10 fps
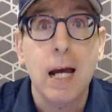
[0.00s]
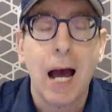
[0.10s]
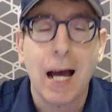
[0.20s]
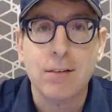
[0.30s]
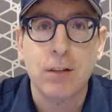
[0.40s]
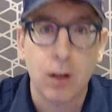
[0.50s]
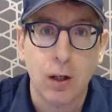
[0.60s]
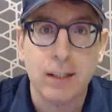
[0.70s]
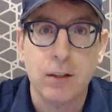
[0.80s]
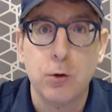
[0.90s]
and
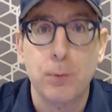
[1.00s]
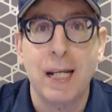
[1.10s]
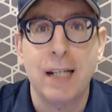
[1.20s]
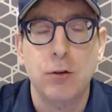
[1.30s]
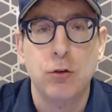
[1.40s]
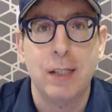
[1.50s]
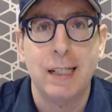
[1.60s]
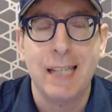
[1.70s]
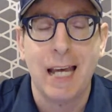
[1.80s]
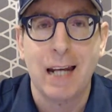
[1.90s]
delighted you've been able to tune in
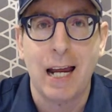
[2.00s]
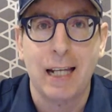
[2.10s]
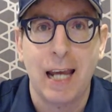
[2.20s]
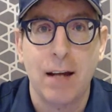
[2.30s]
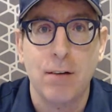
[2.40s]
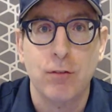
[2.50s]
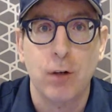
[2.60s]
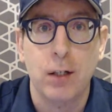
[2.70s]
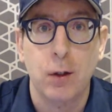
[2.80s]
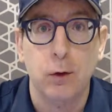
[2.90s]
yet again for
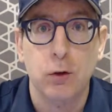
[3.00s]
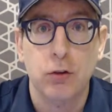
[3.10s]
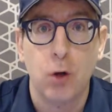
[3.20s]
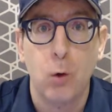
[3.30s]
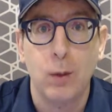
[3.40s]
another show.